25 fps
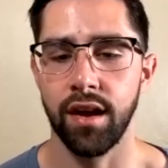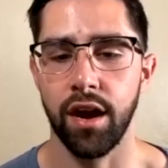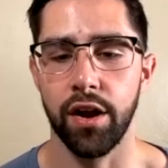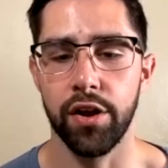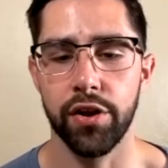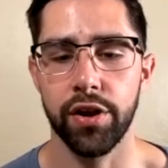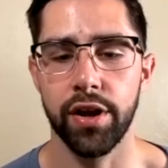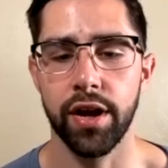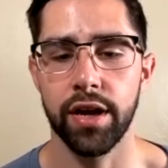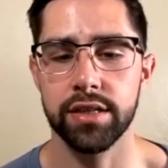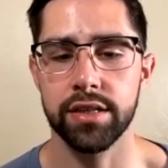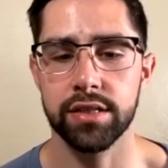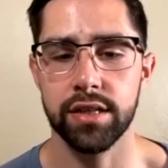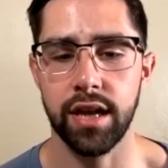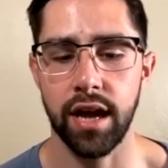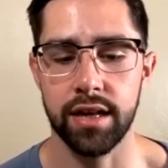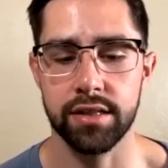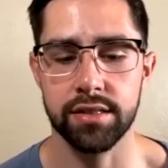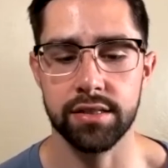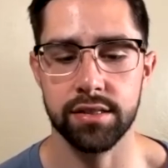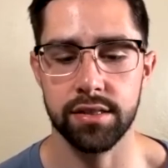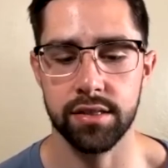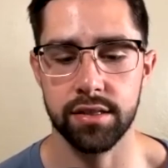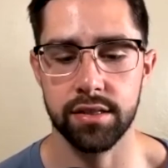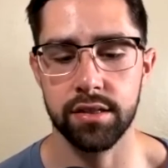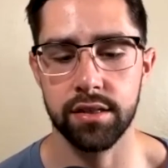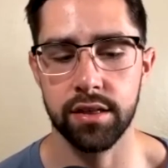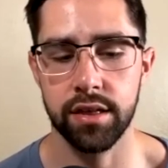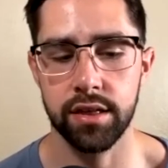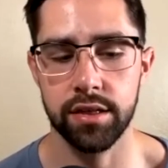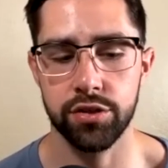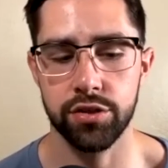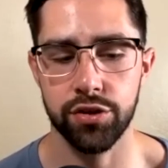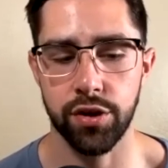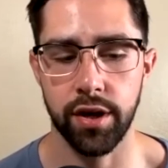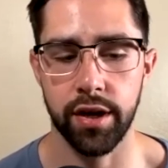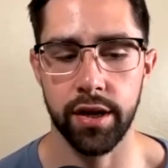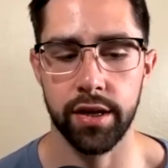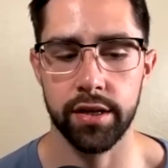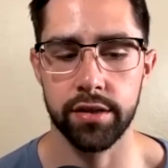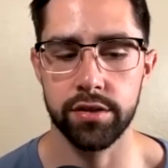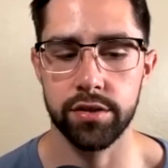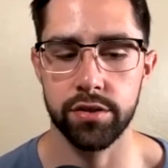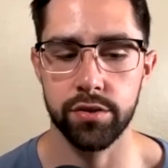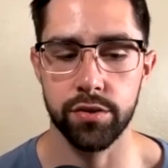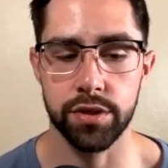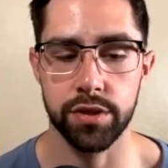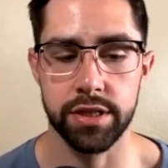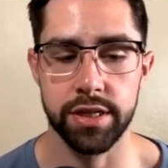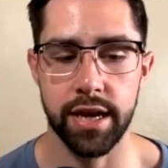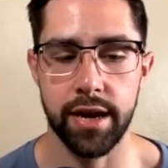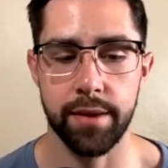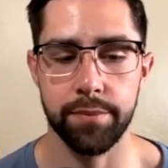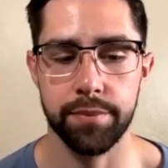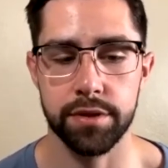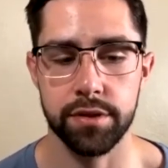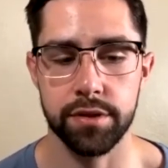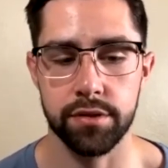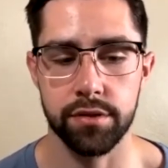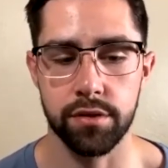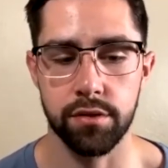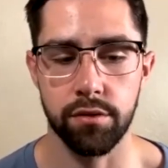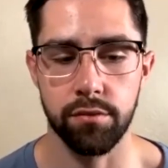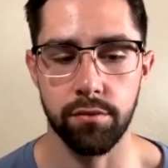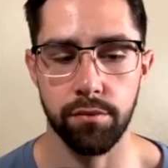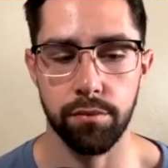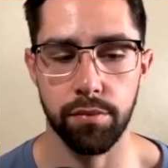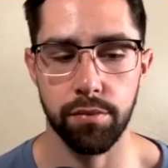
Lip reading: you guys constantly trying to adapt and